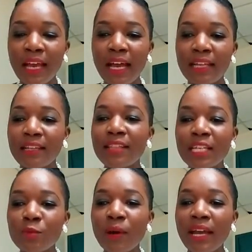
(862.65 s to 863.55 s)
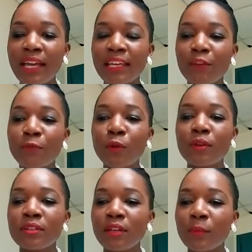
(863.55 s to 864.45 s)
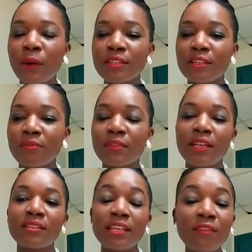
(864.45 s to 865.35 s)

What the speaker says: And that's why I can focus on the positive things,